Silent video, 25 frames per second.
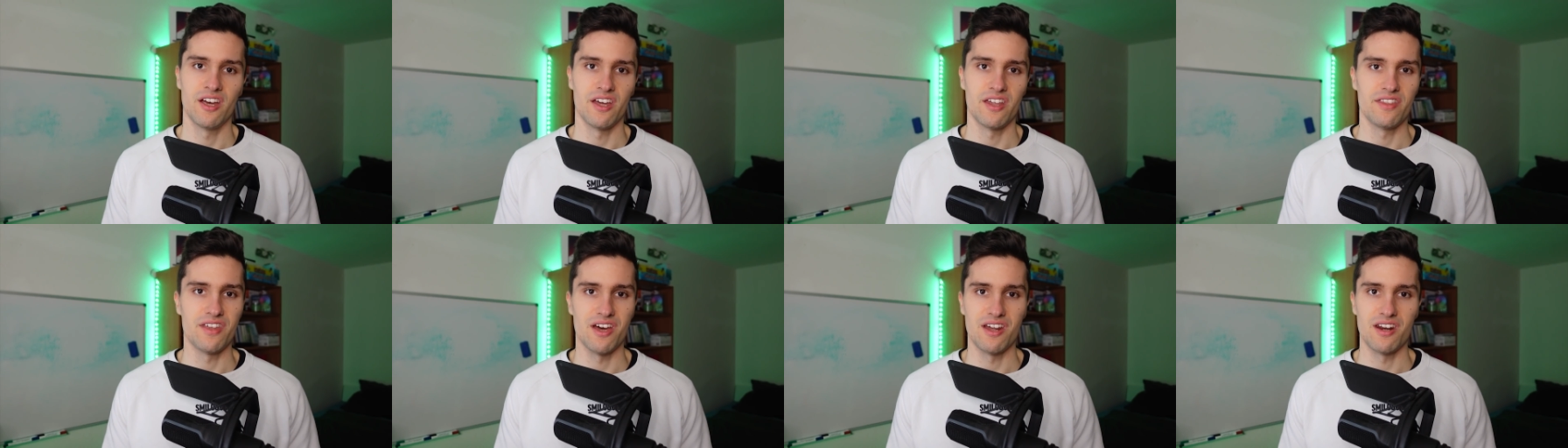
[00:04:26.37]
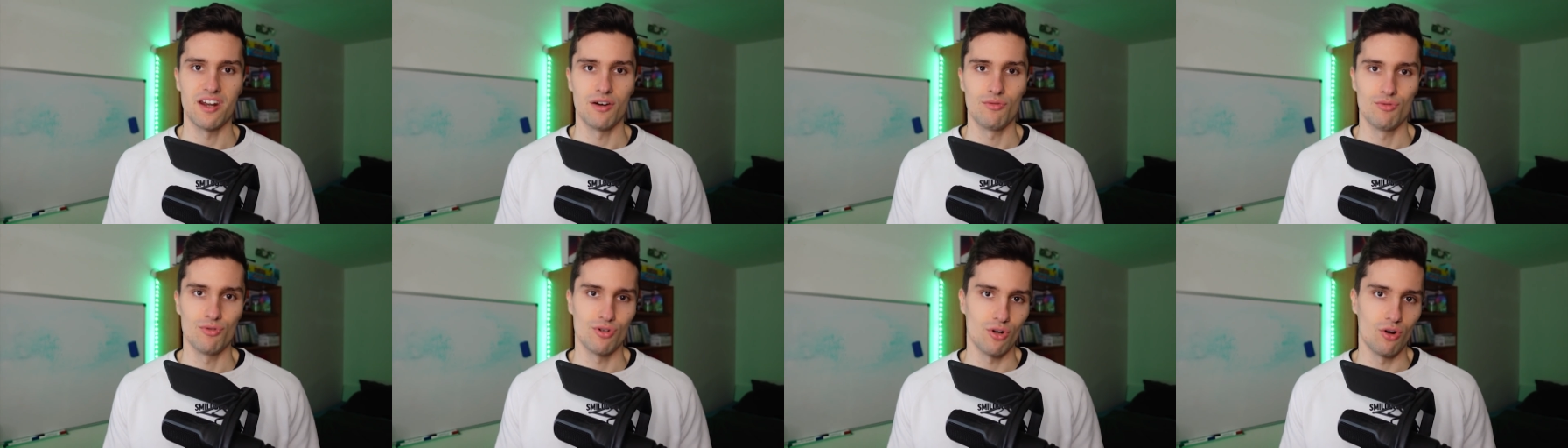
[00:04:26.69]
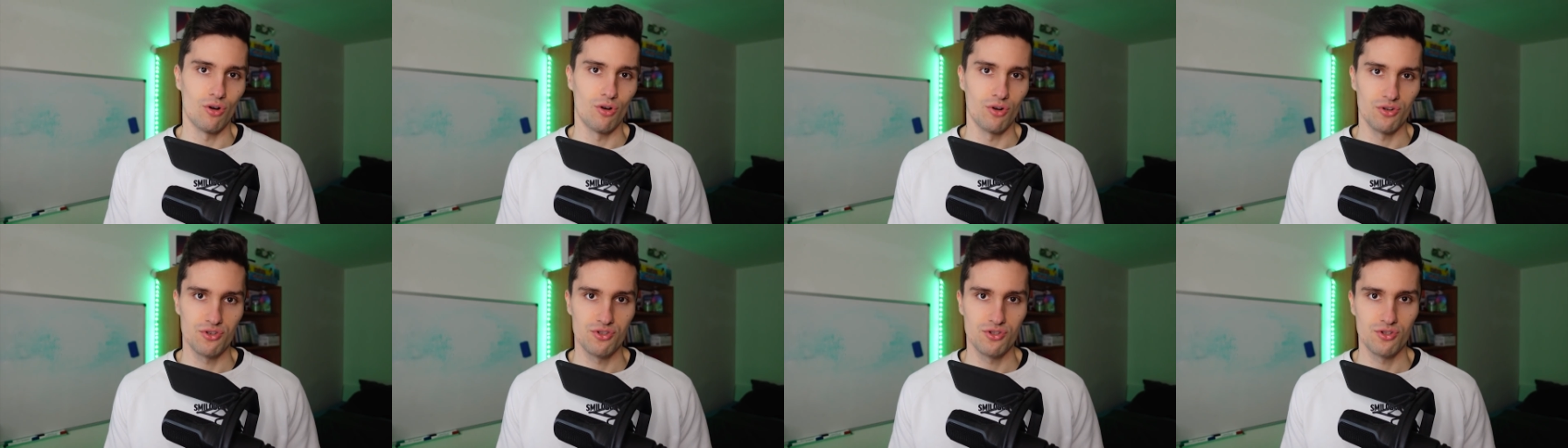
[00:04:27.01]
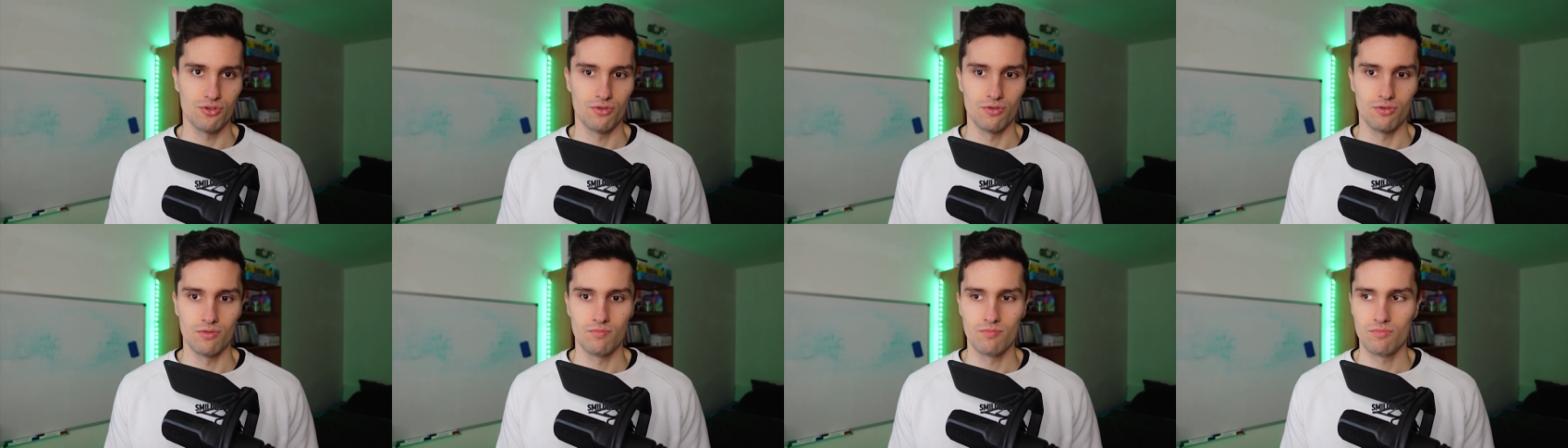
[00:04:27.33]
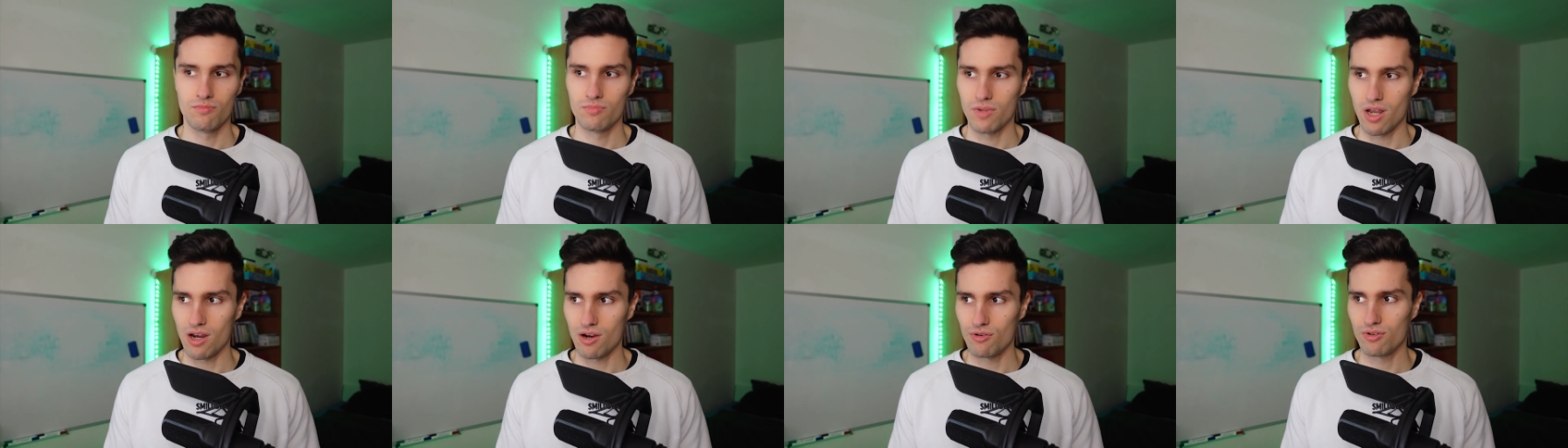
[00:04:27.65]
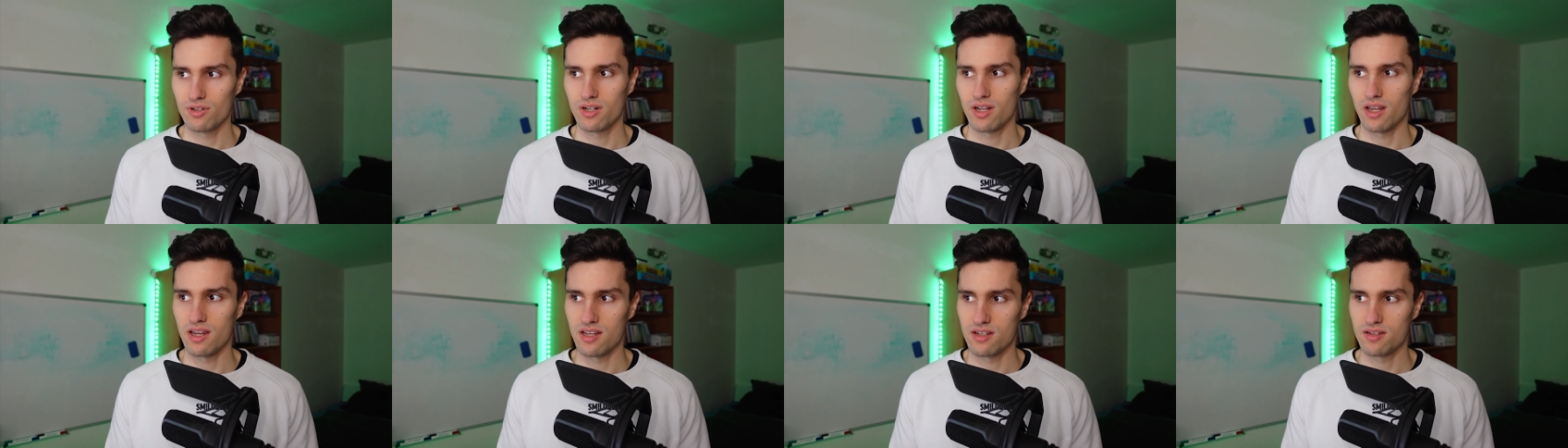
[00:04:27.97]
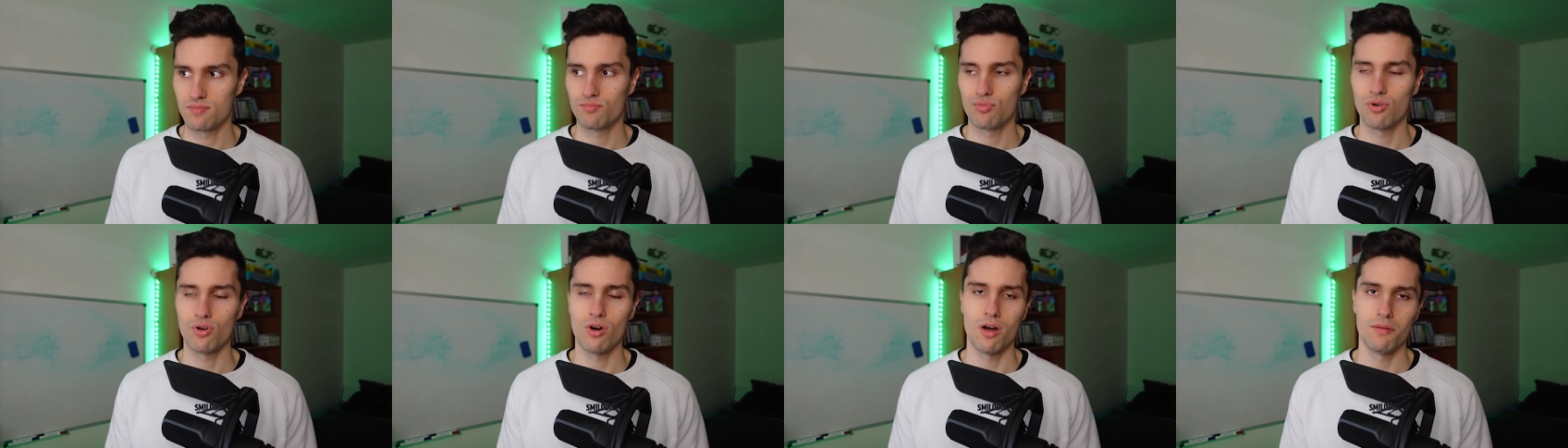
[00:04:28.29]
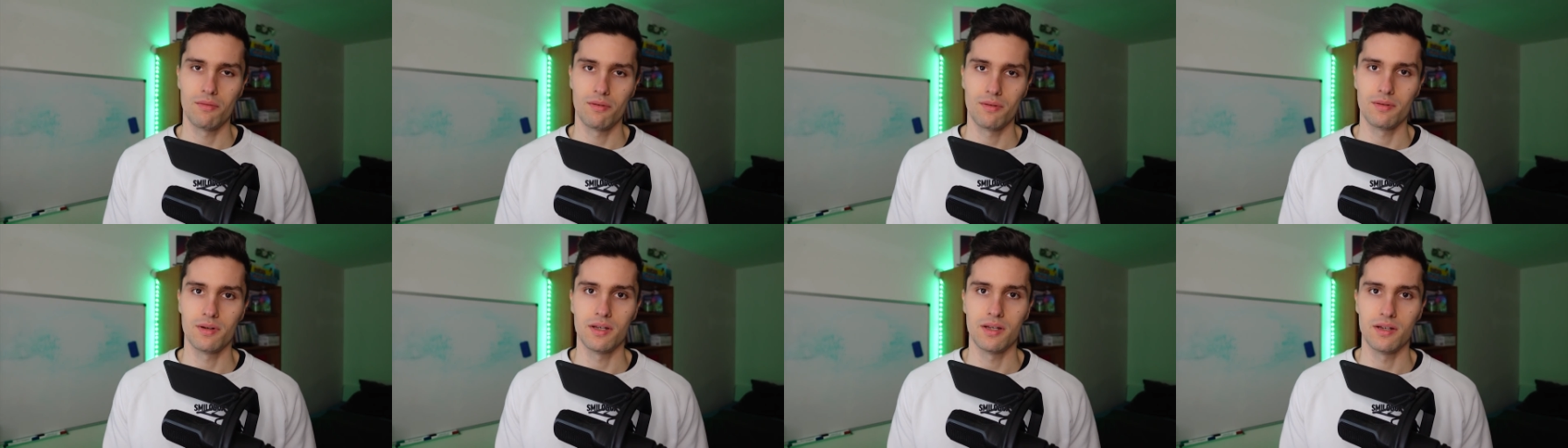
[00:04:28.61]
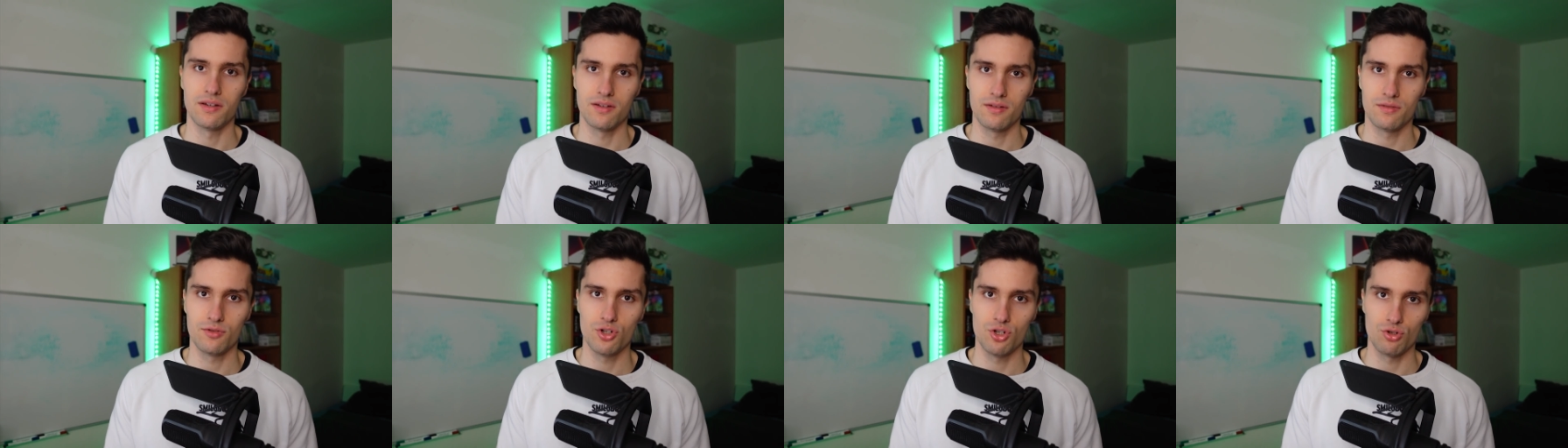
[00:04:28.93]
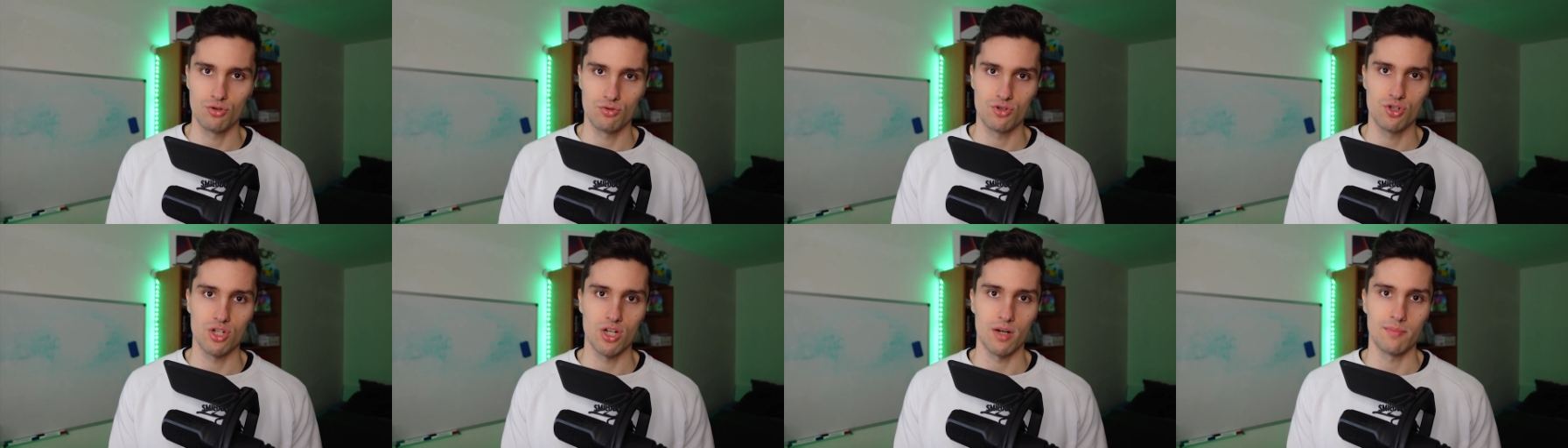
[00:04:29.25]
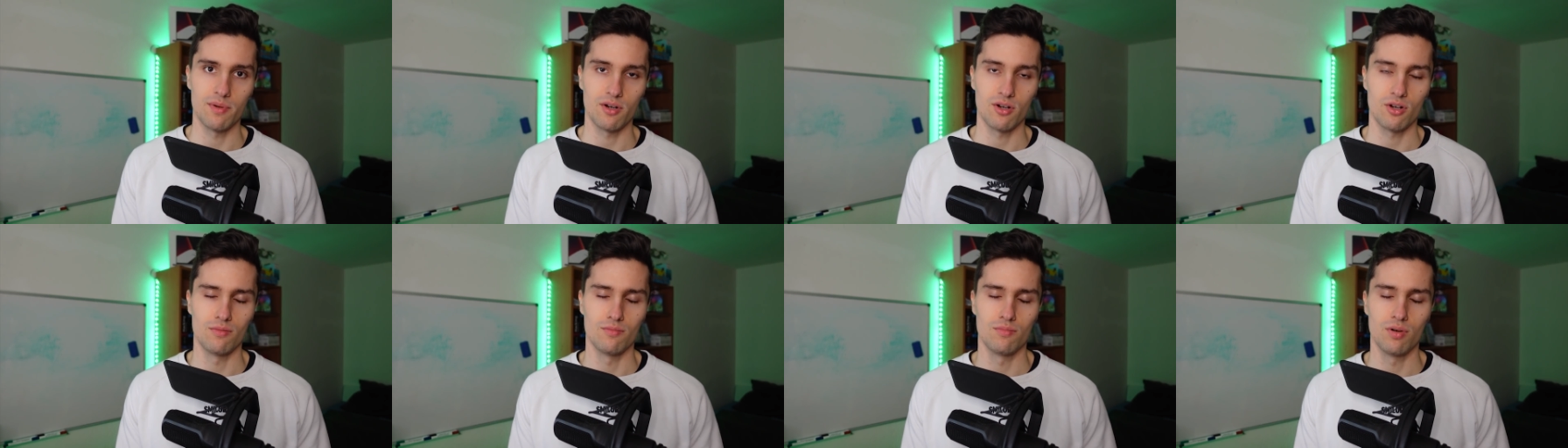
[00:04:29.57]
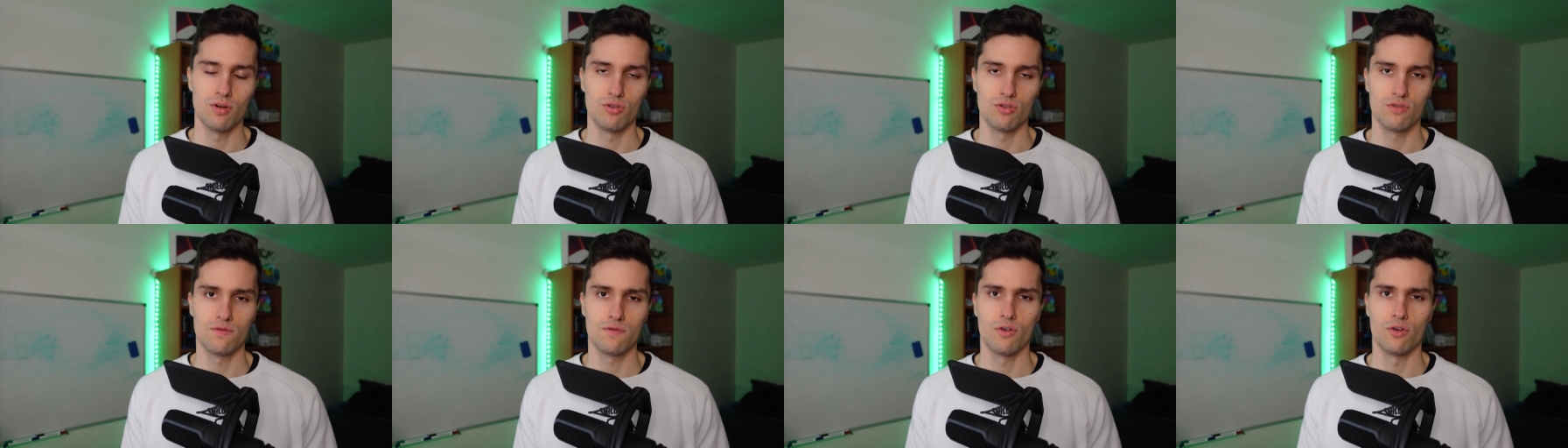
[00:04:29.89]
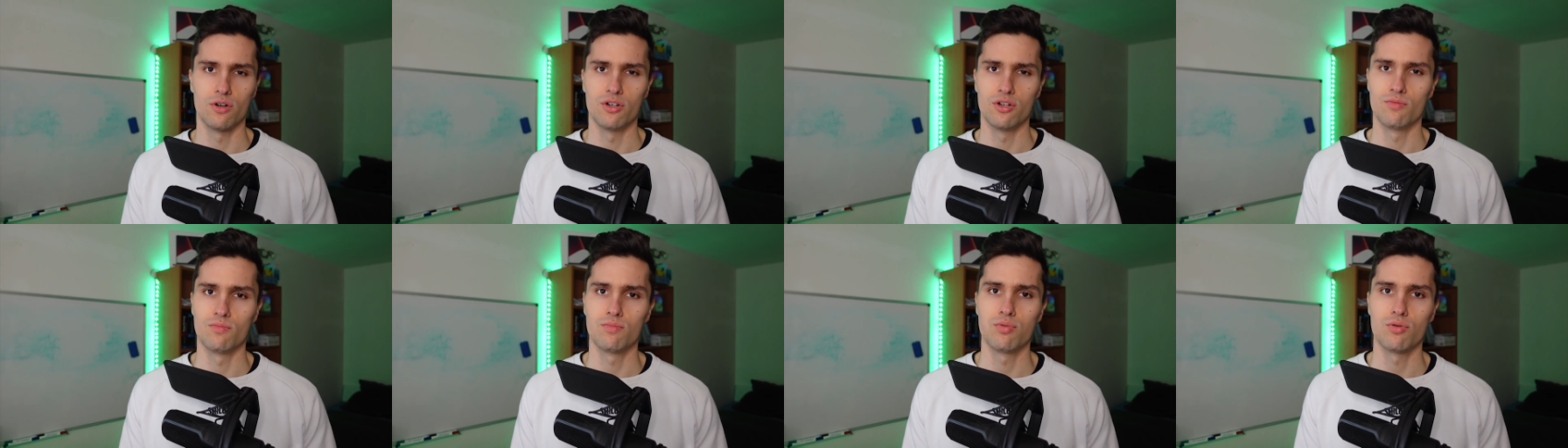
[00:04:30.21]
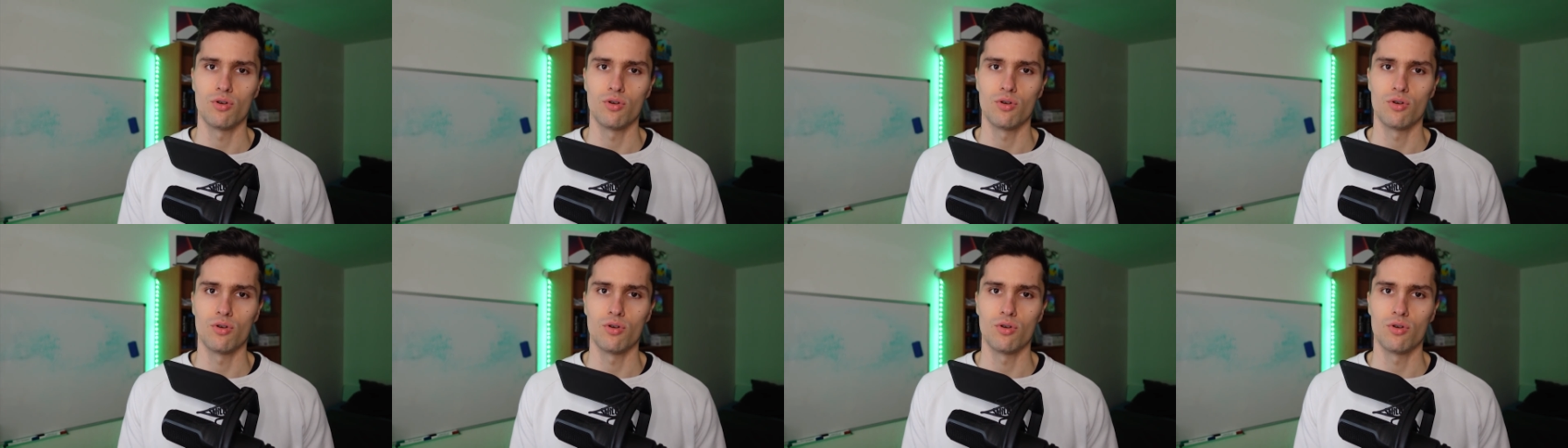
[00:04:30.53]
And then I would also nowadays probably choose Jetpack Compose for new